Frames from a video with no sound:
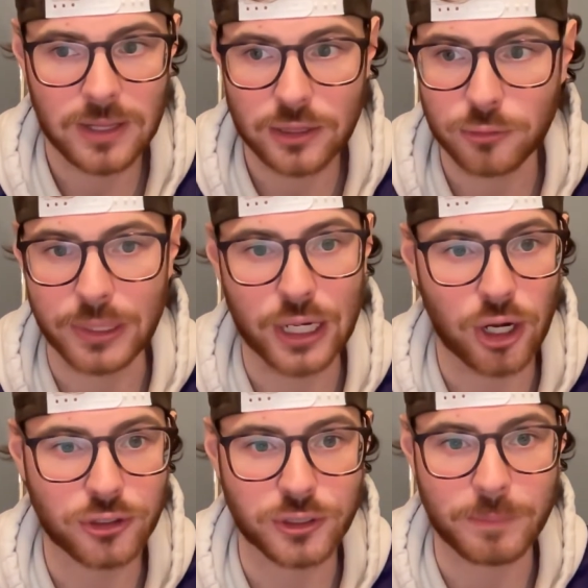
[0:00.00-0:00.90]

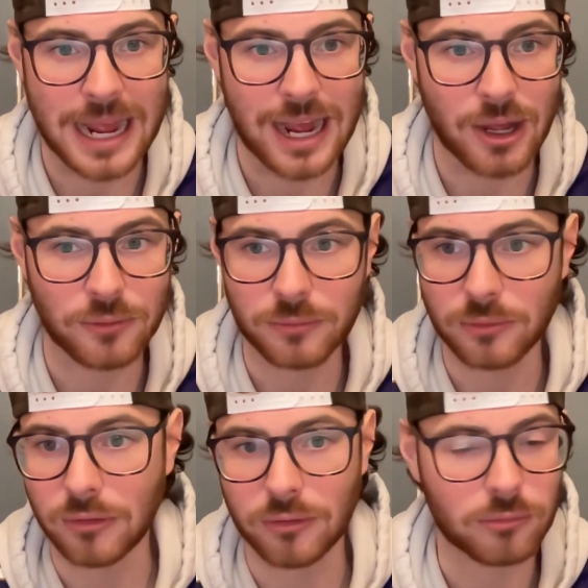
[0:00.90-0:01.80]
300-pound
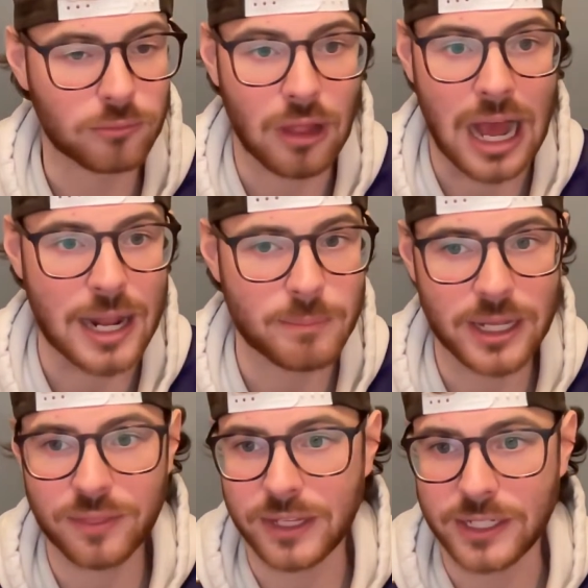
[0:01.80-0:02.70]

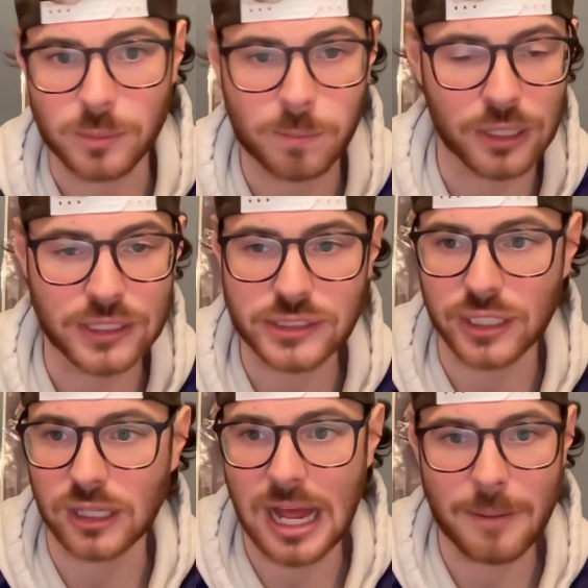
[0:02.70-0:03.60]
linemen, these blitzing
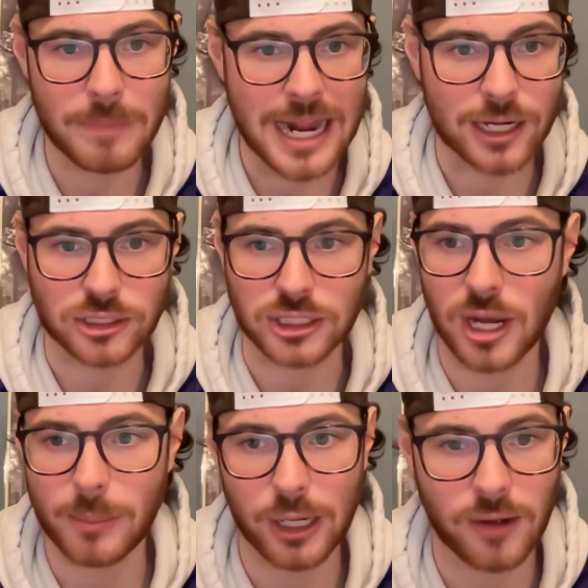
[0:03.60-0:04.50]
linebackers
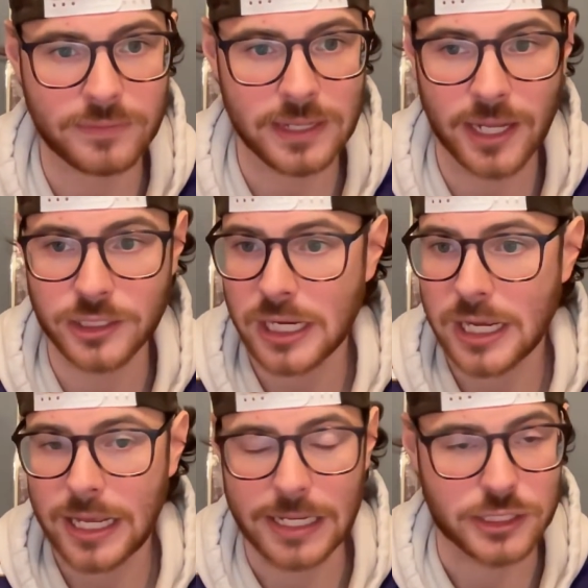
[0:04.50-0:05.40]
coming off the edge.
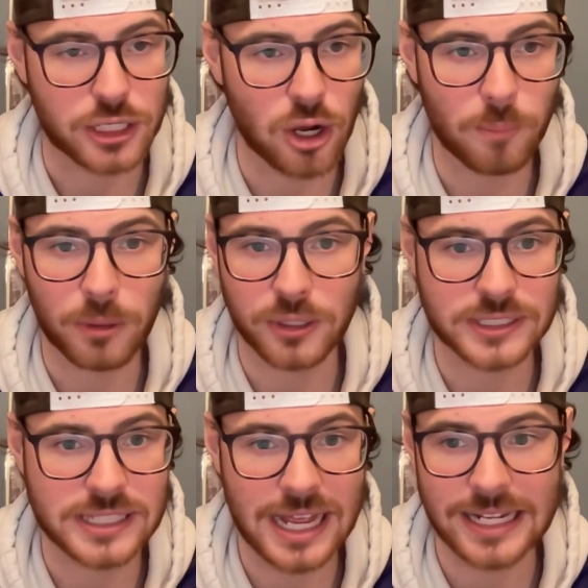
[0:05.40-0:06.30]
He's putting
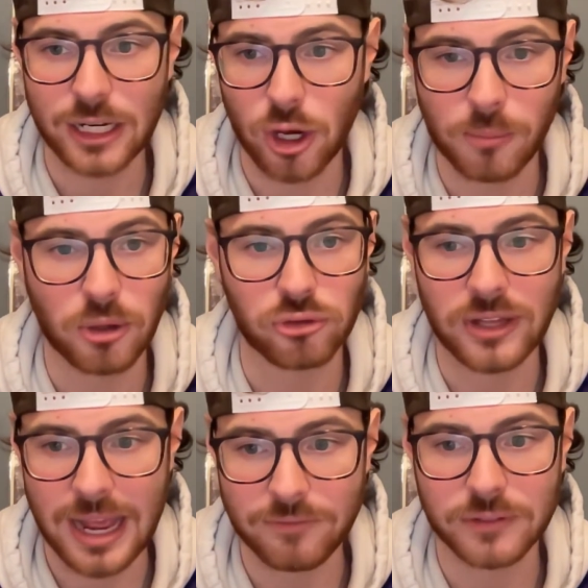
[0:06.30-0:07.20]
his head in almost
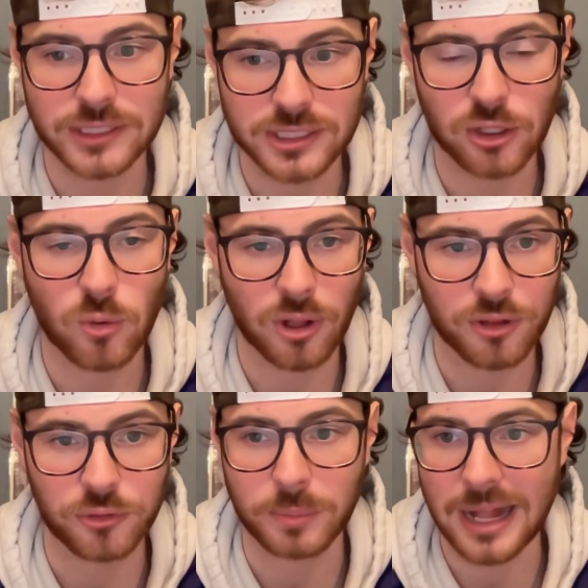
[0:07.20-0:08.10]
every single one of
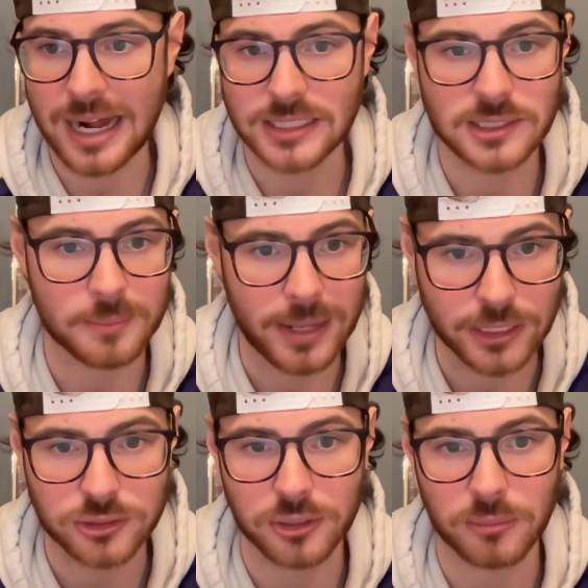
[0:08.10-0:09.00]
those blocks to make
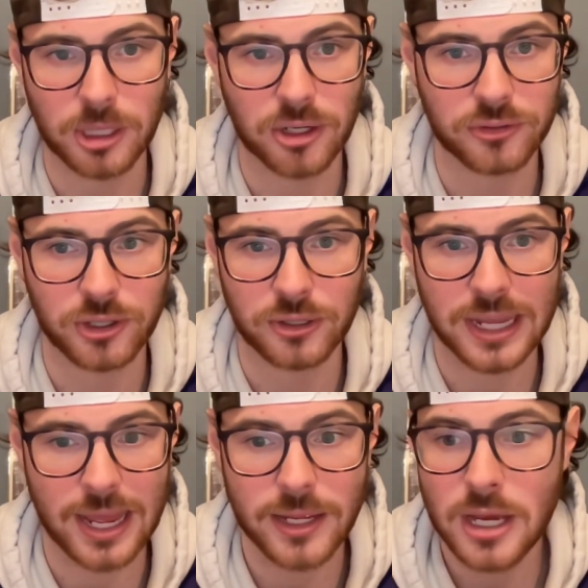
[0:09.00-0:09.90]
sure Lamar's
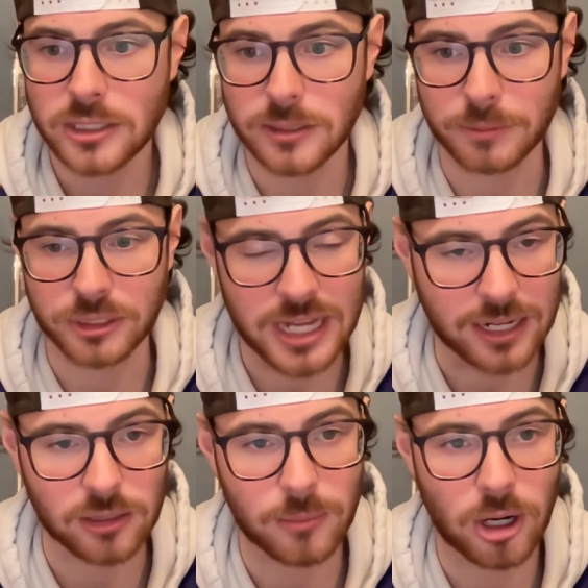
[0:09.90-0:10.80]
okay, to
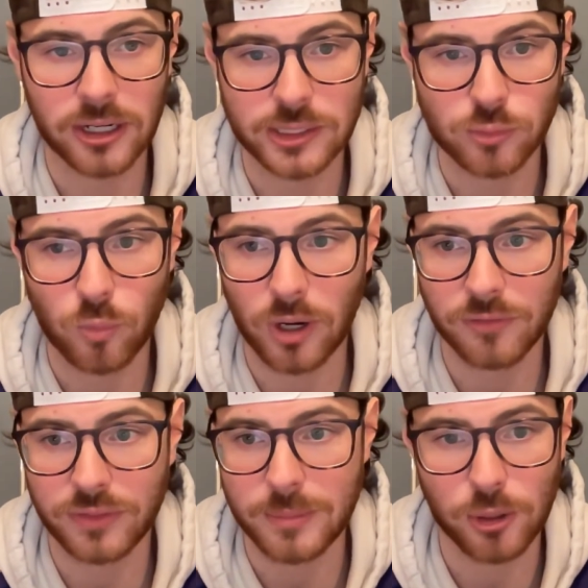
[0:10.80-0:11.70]
protect Lamar. He's one
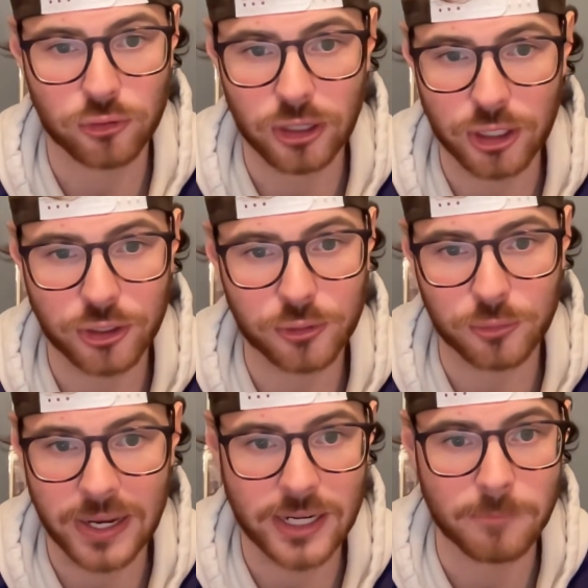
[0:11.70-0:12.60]
of the most
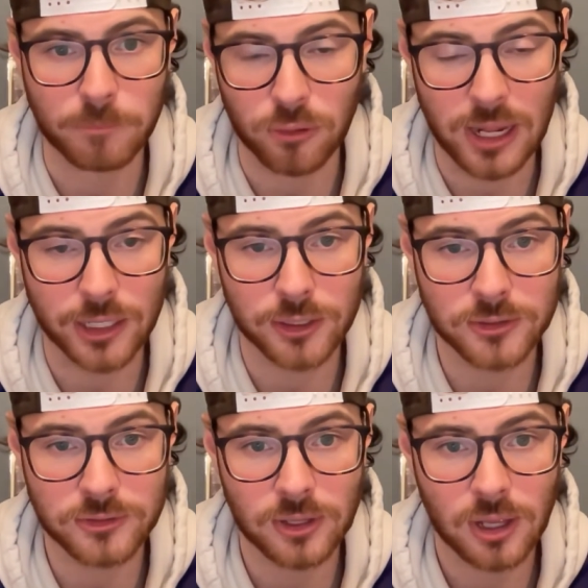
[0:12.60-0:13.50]
underrated
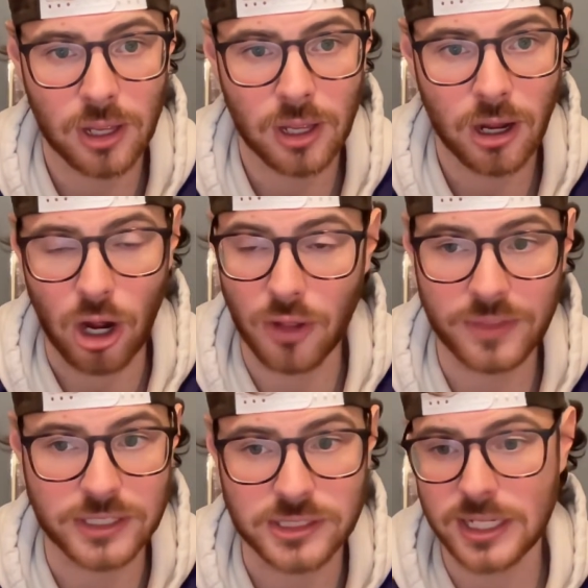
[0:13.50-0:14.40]
players on
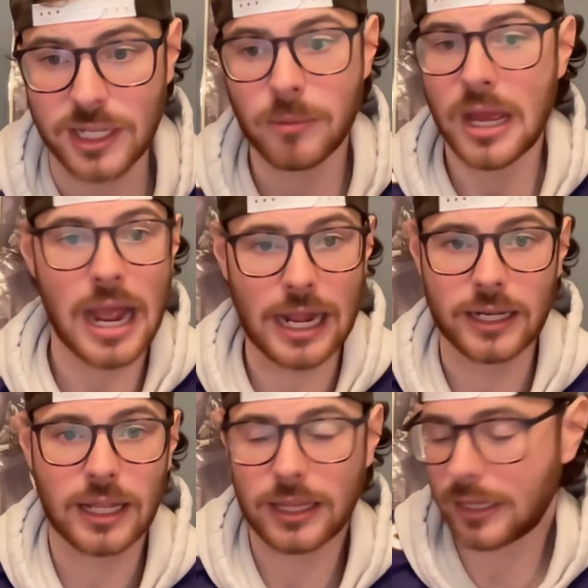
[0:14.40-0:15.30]
this team.
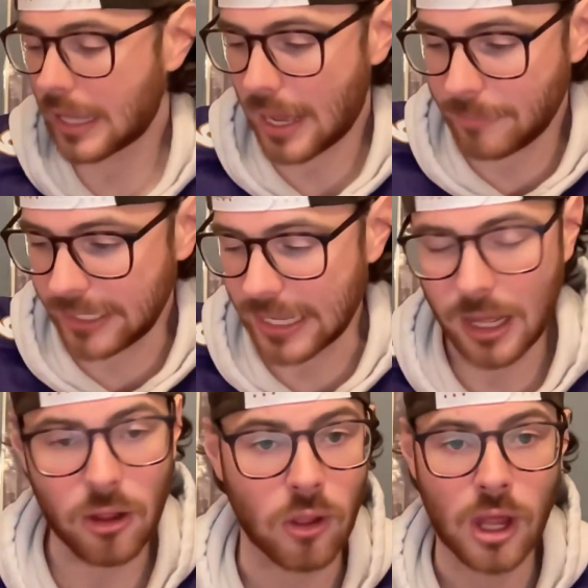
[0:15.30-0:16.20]
And, I mean,
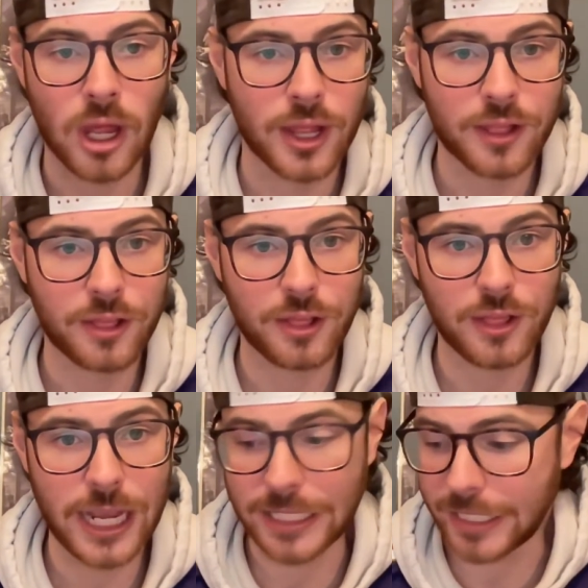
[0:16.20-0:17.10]
hell,
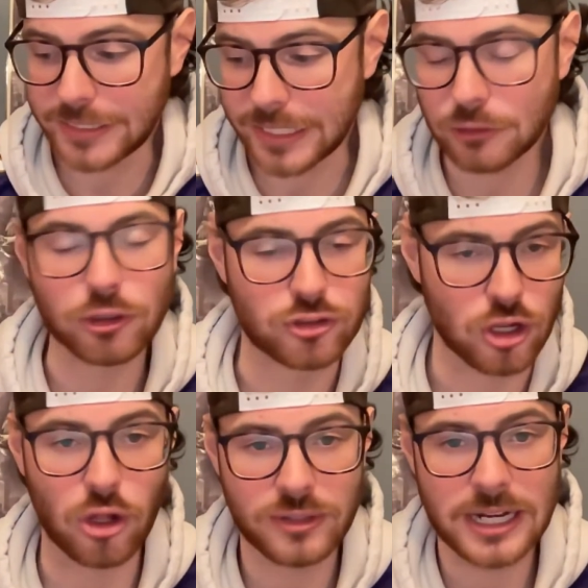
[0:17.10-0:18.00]
it didn't
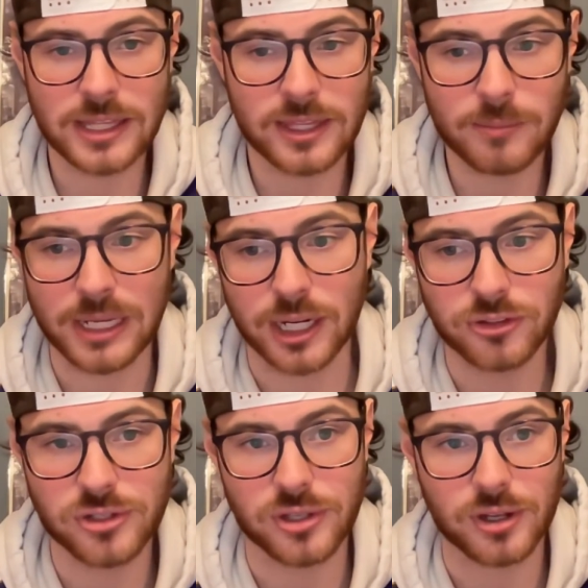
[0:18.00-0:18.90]
result in anything because
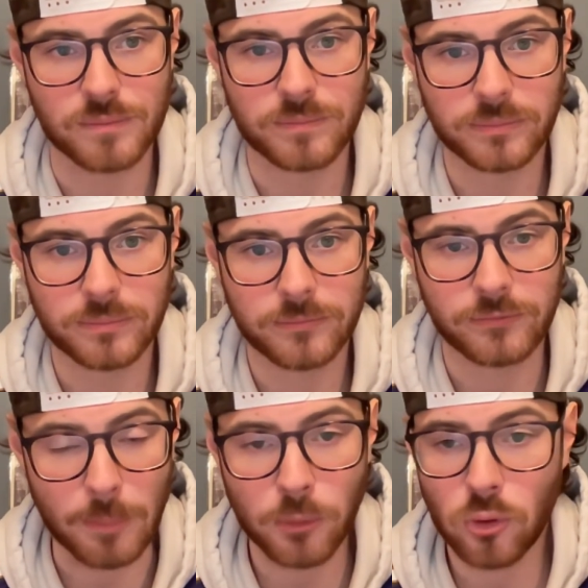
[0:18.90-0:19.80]
of the
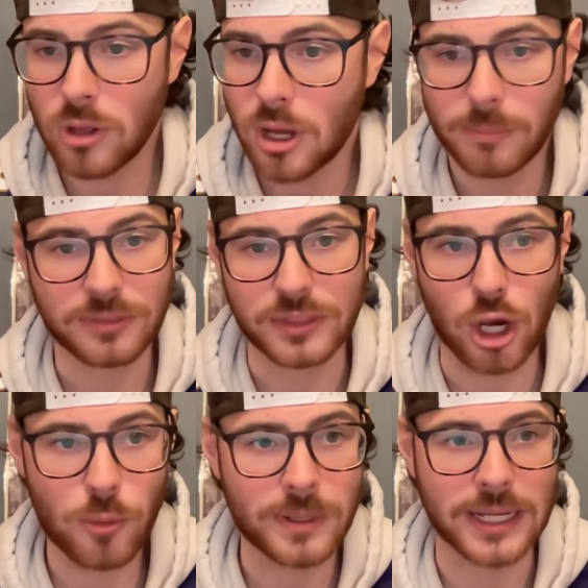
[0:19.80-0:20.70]
fumble, but the
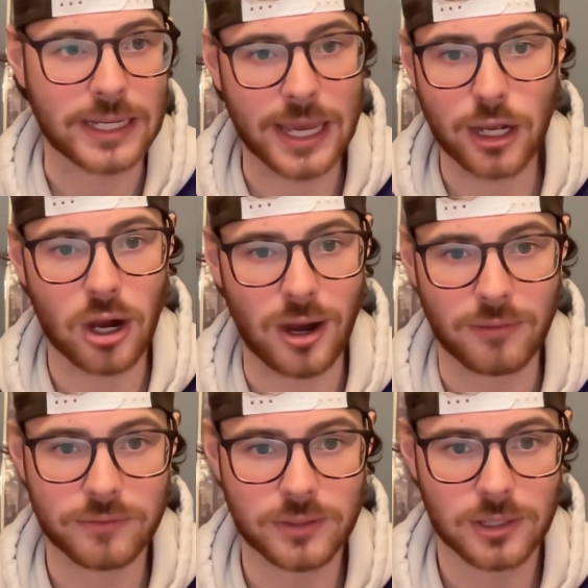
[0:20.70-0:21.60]
opening kickoff
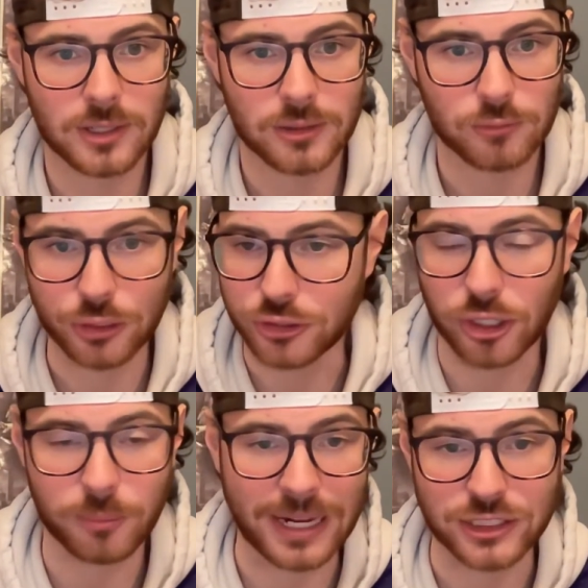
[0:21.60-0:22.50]

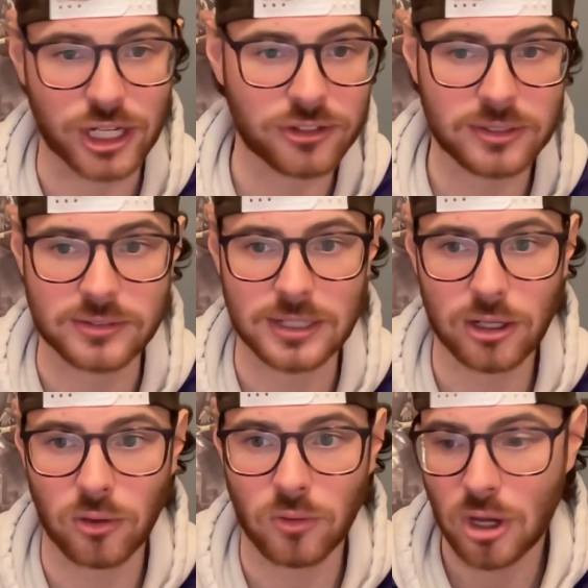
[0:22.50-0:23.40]
return by Justice
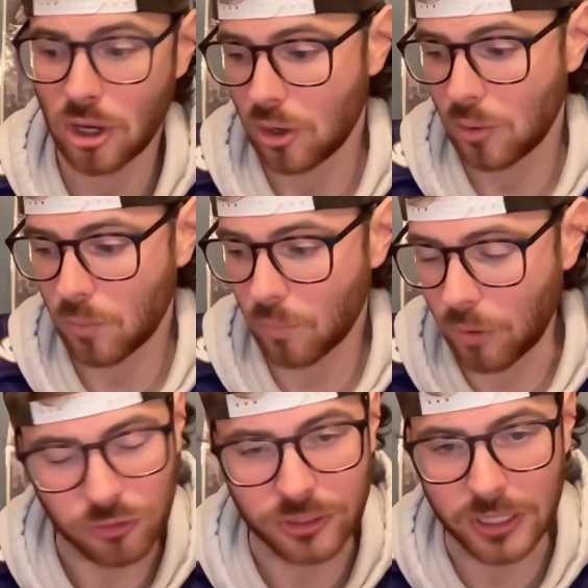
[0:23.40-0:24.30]
Hill
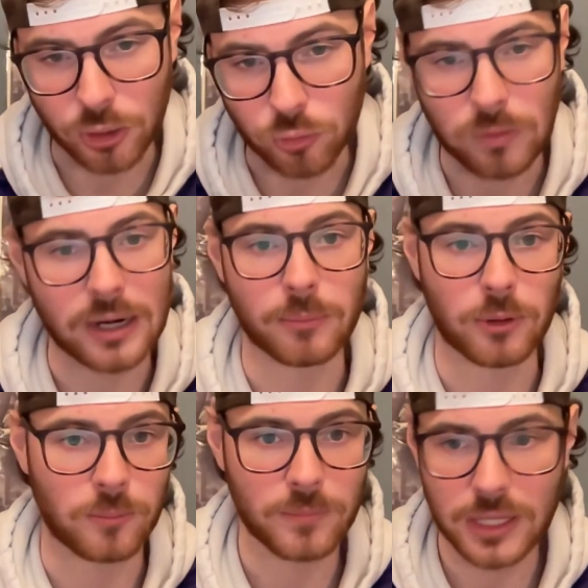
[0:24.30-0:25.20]
was incredible.